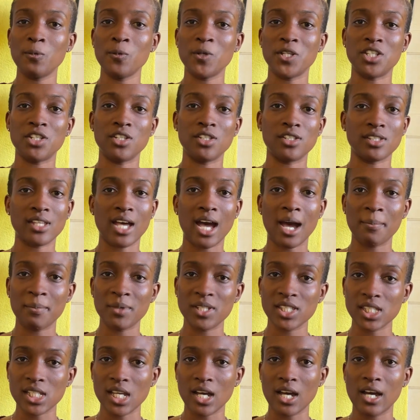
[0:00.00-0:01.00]
which is
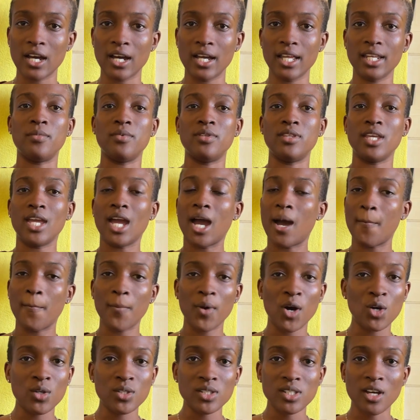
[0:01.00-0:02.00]
Amazon, the
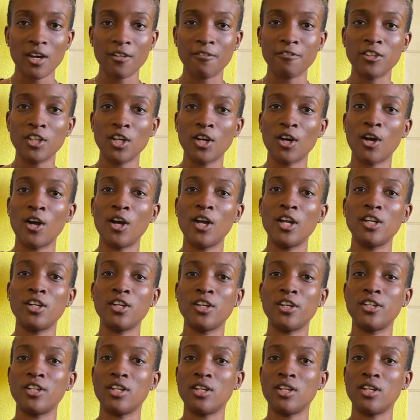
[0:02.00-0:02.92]
amount of the order,